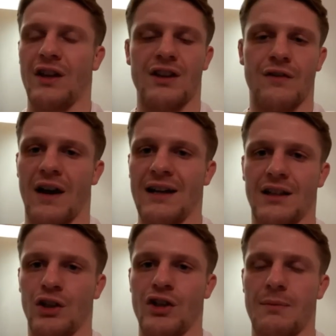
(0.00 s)
you've had
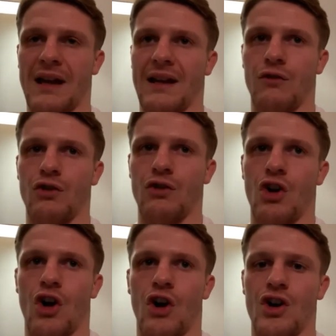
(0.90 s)
a look at mine, I've
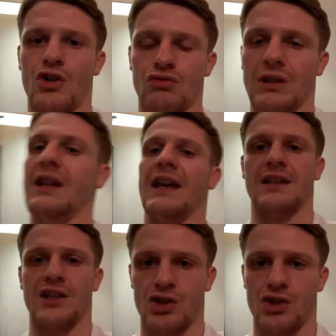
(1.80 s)
got
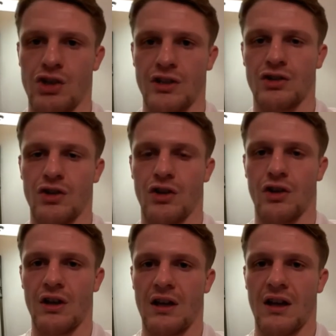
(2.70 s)
relentless jiu-jitsu.
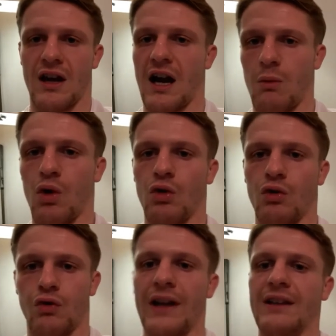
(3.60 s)
I will
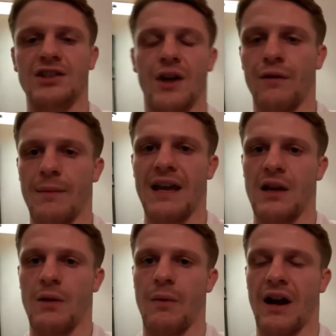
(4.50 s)
find a sub from
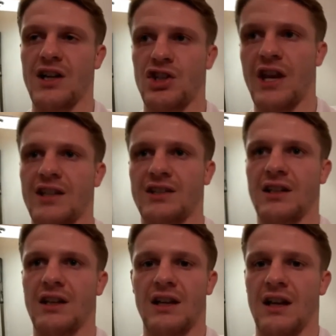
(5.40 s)
anywhere. I
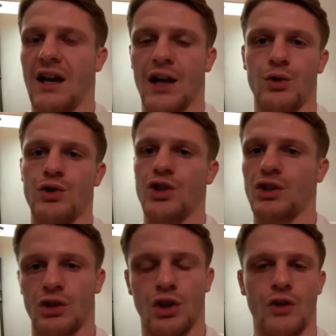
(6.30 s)
don't just
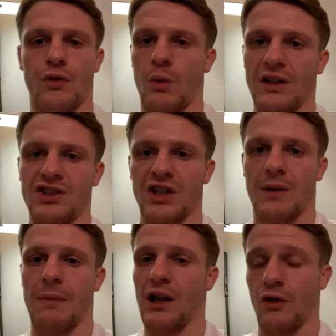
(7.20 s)
look for one sub.
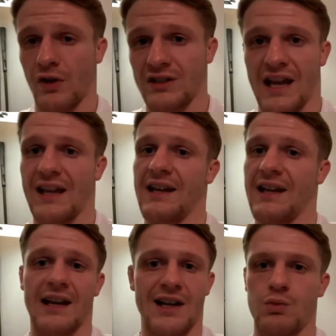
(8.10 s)
I look for 10 and
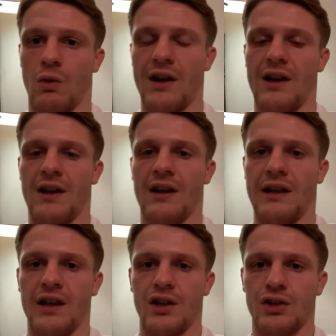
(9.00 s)
catch one.
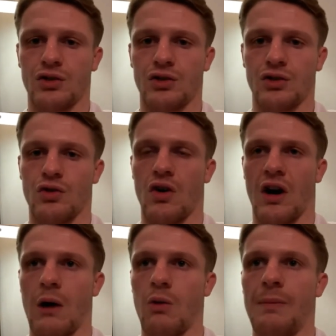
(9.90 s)
So I
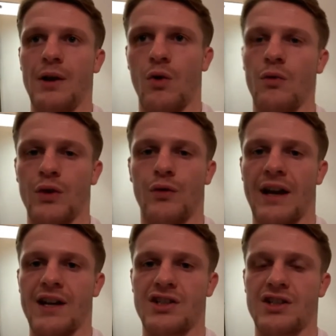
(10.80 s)
will be going for the
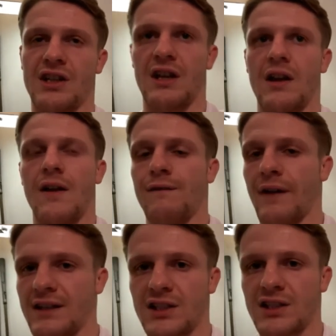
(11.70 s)
finish.
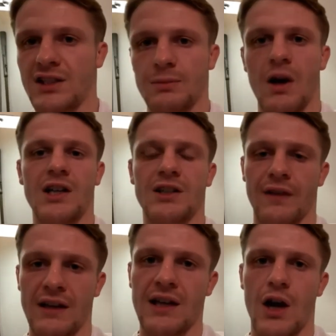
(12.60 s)
Fighting smart, fighting
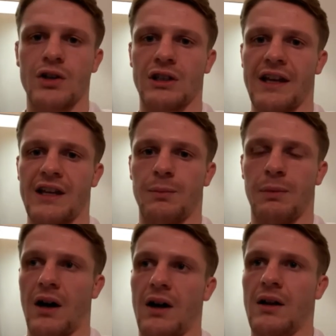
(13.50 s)
calculated, but